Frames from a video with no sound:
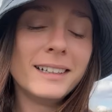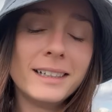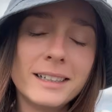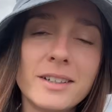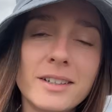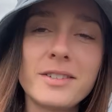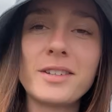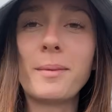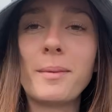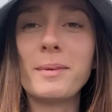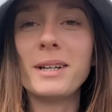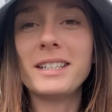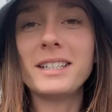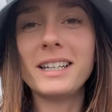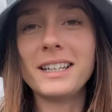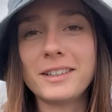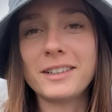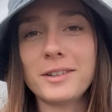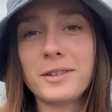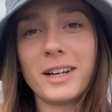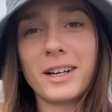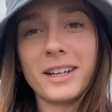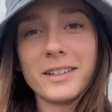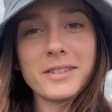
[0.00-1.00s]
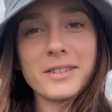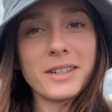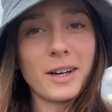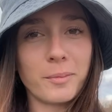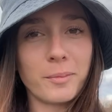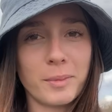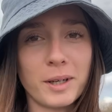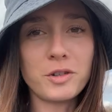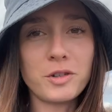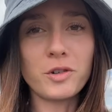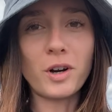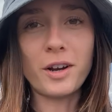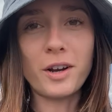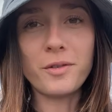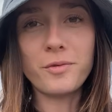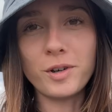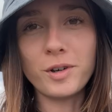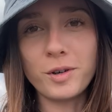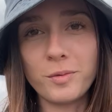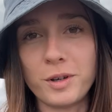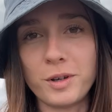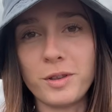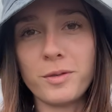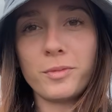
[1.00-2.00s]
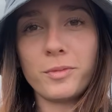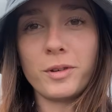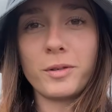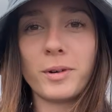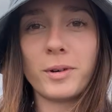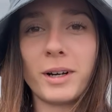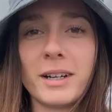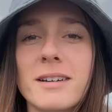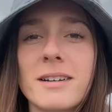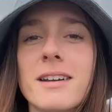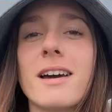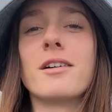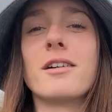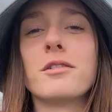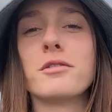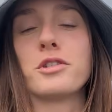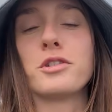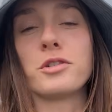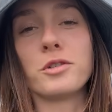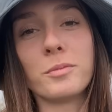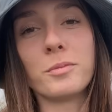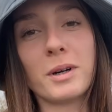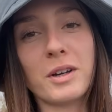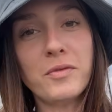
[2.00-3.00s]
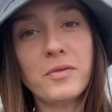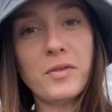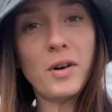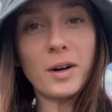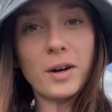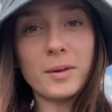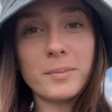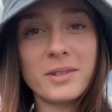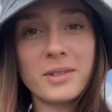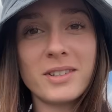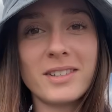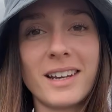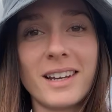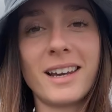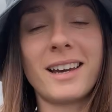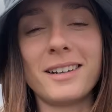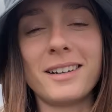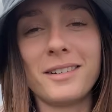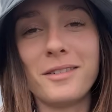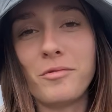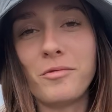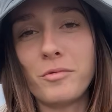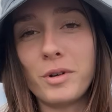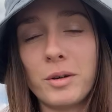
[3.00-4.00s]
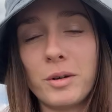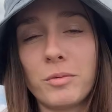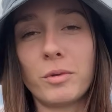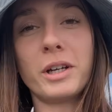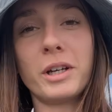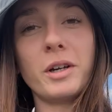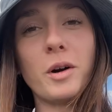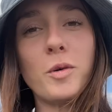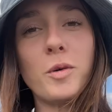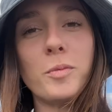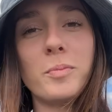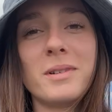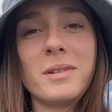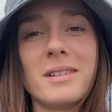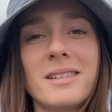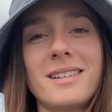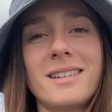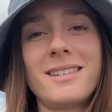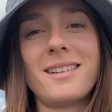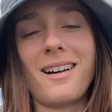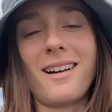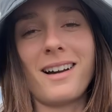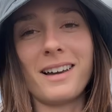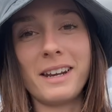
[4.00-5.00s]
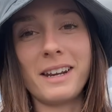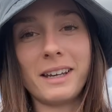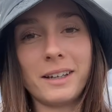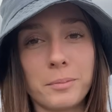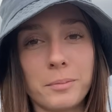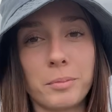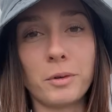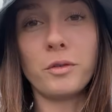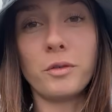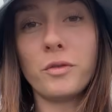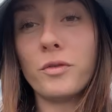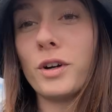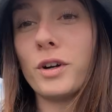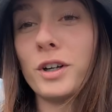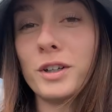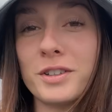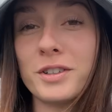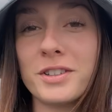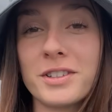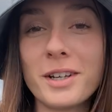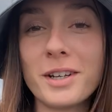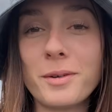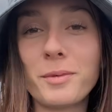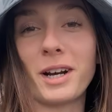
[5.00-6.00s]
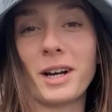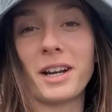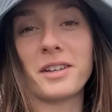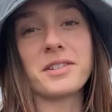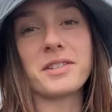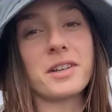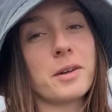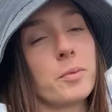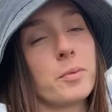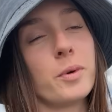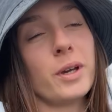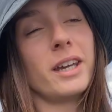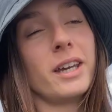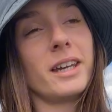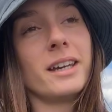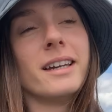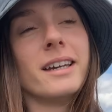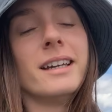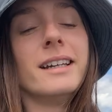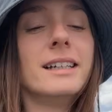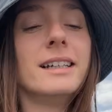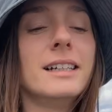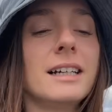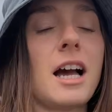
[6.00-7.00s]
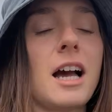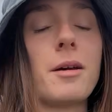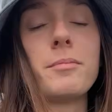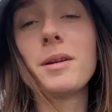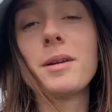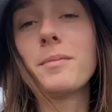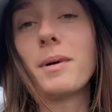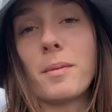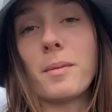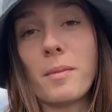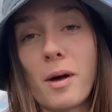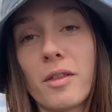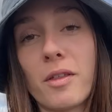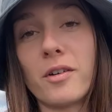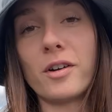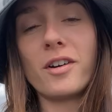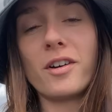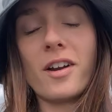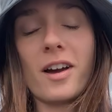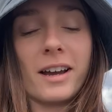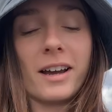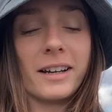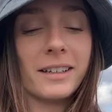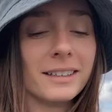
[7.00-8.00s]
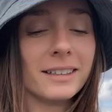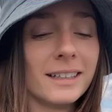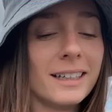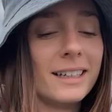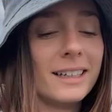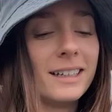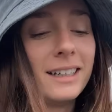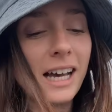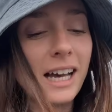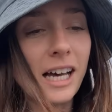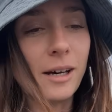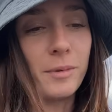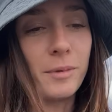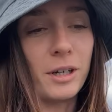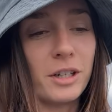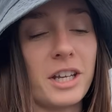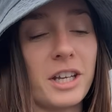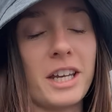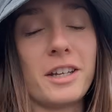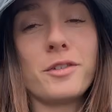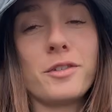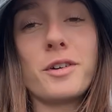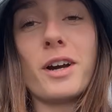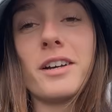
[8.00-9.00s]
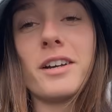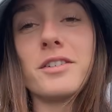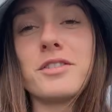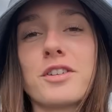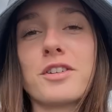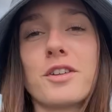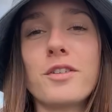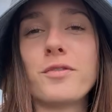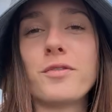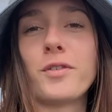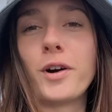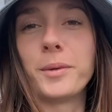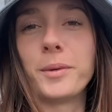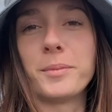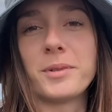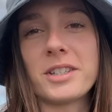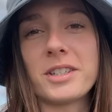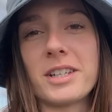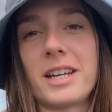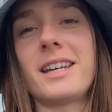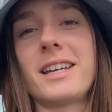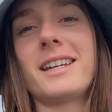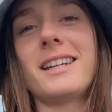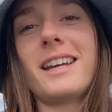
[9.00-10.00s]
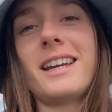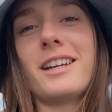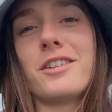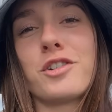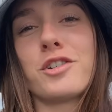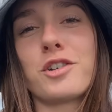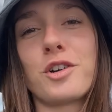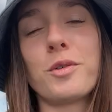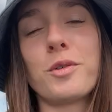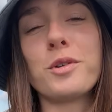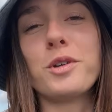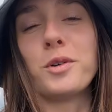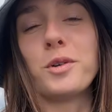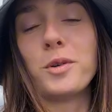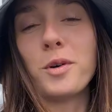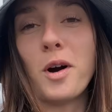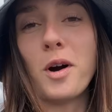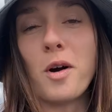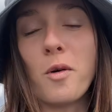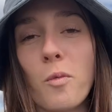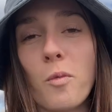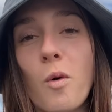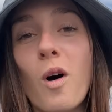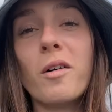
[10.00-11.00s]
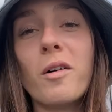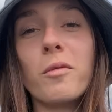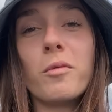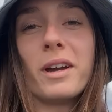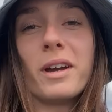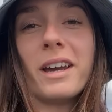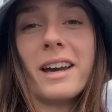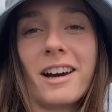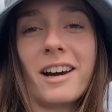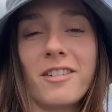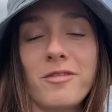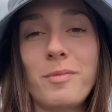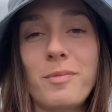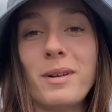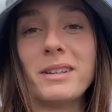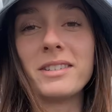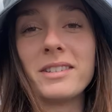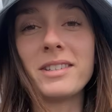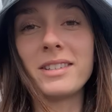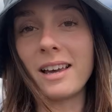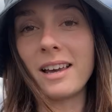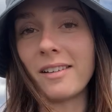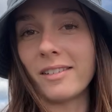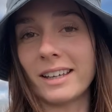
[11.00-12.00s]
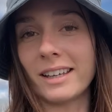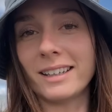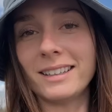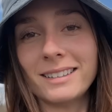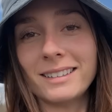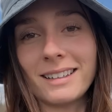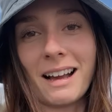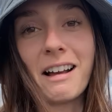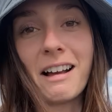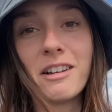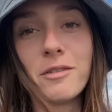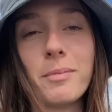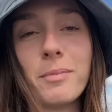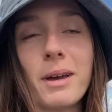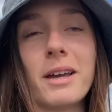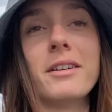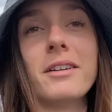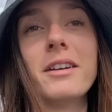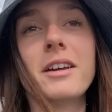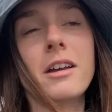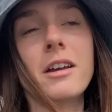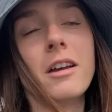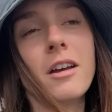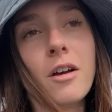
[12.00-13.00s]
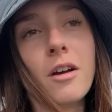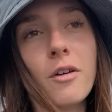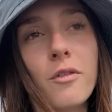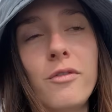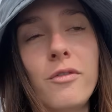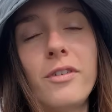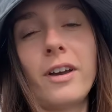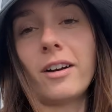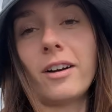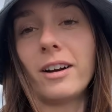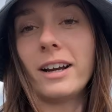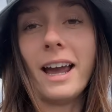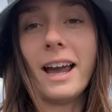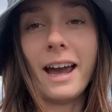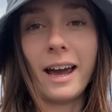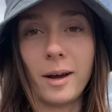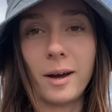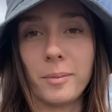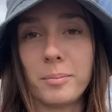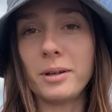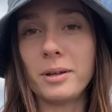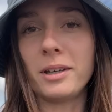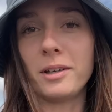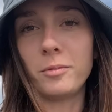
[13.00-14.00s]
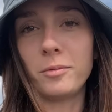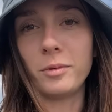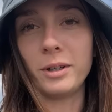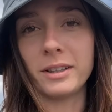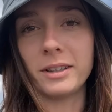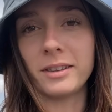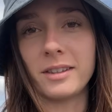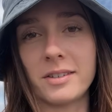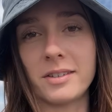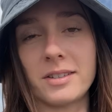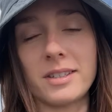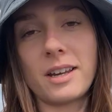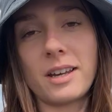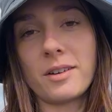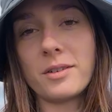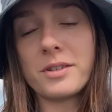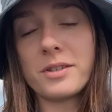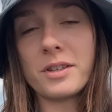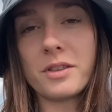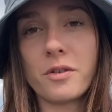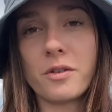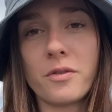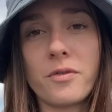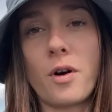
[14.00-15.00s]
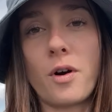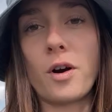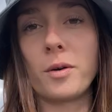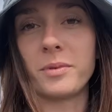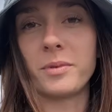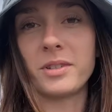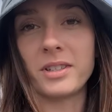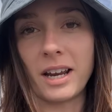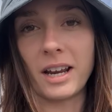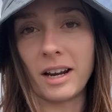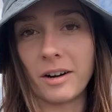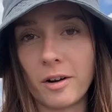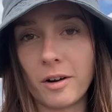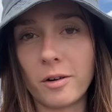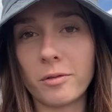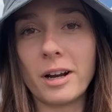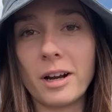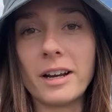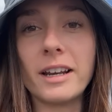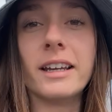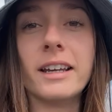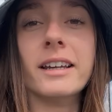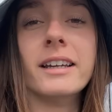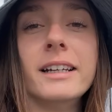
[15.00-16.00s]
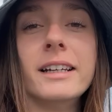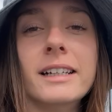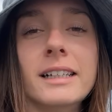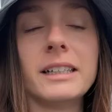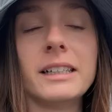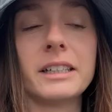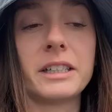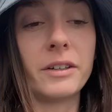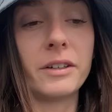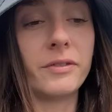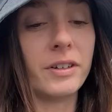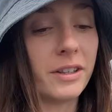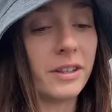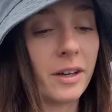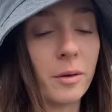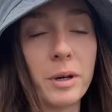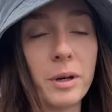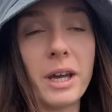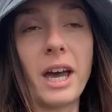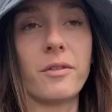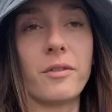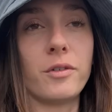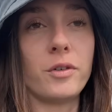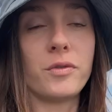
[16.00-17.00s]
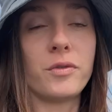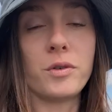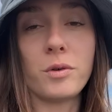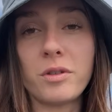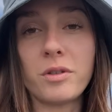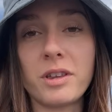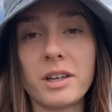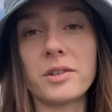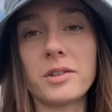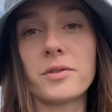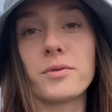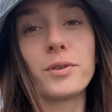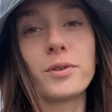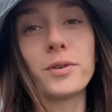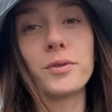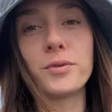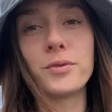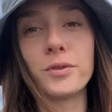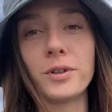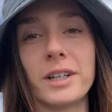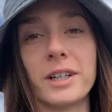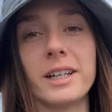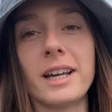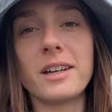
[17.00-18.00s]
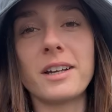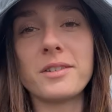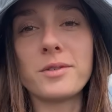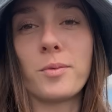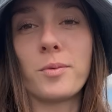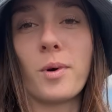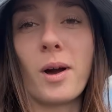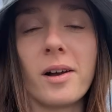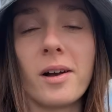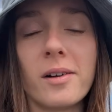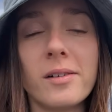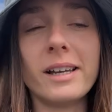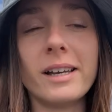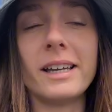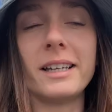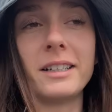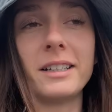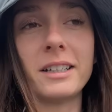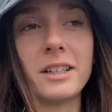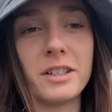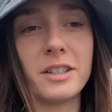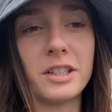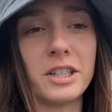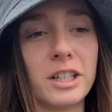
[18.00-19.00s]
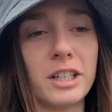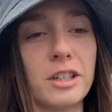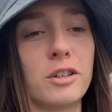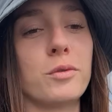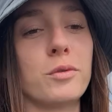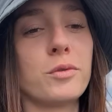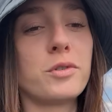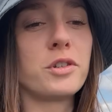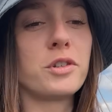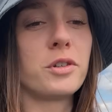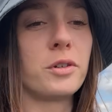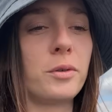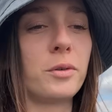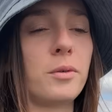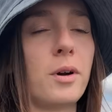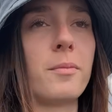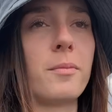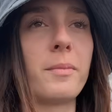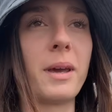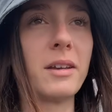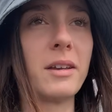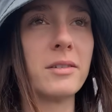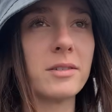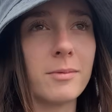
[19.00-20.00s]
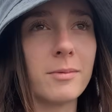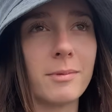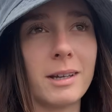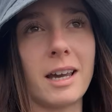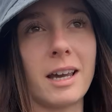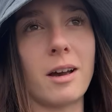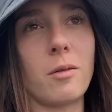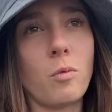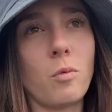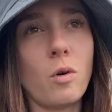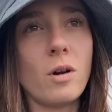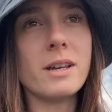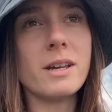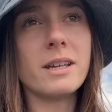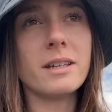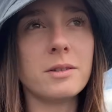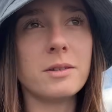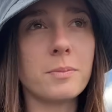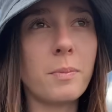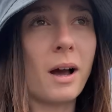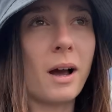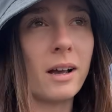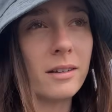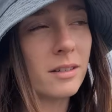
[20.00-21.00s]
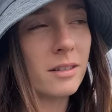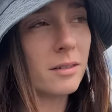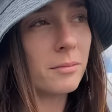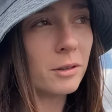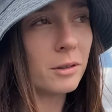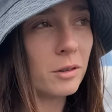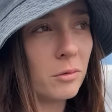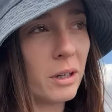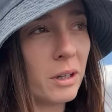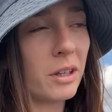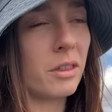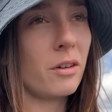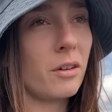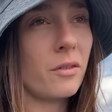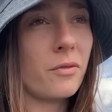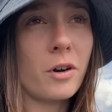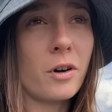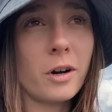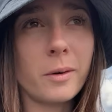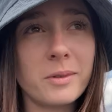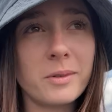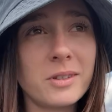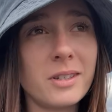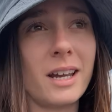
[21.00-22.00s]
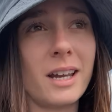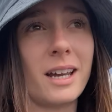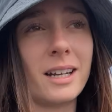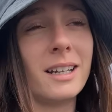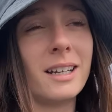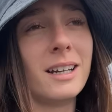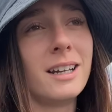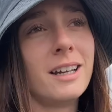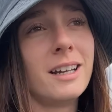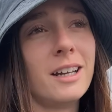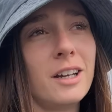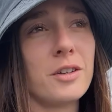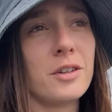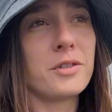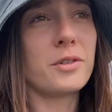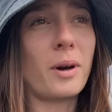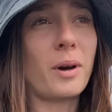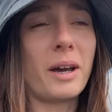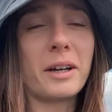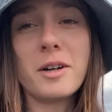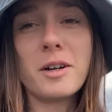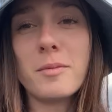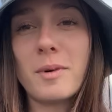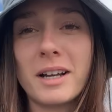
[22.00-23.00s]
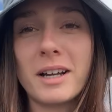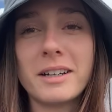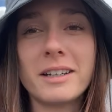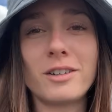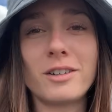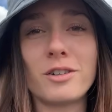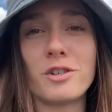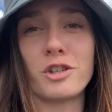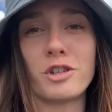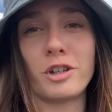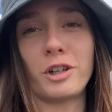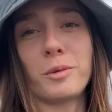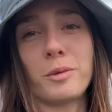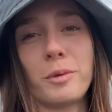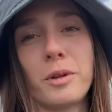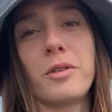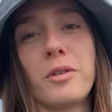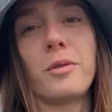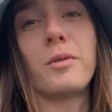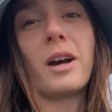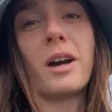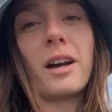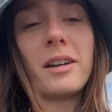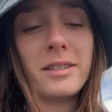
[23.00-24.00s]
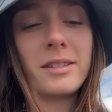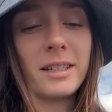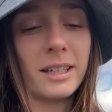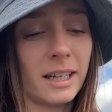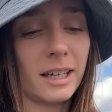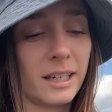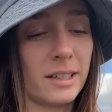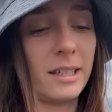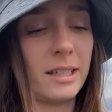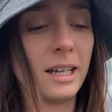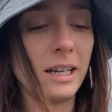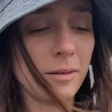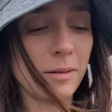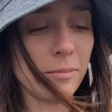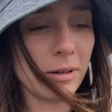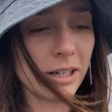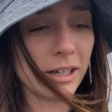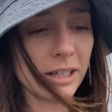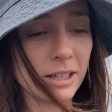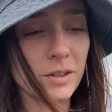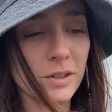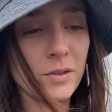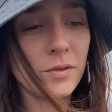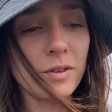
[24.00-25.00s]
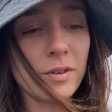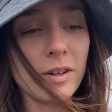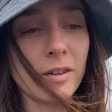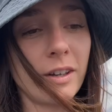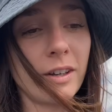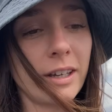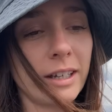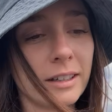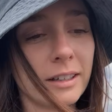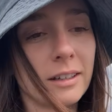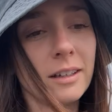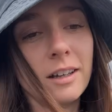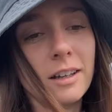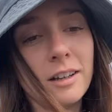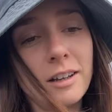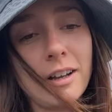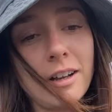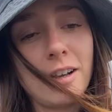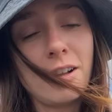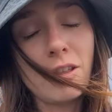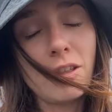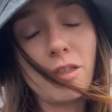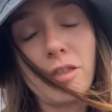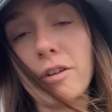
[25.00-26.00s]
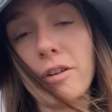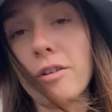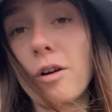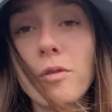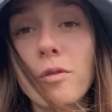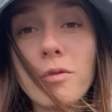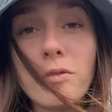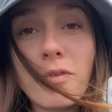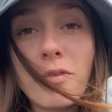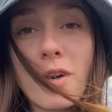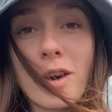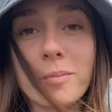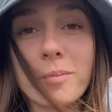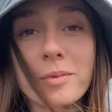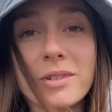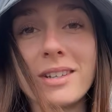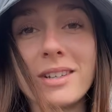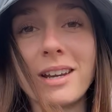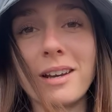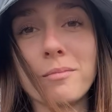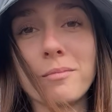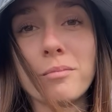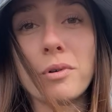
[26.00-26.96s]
So I'm gonna take you guys down my driveway with me right now to my farm stand. We reopened it on April 1st. And when I say we, I mean my mother and I. I'm gonna take you guys to the farm stand and show you what we have been selling. I've been very happy with the sales at the farm stand already. Given that we have a few things for free as well, it continues to amaze me at what is possible with a farm stand. So I come on here and share it with you guys in case anybody is feeling their own farm stand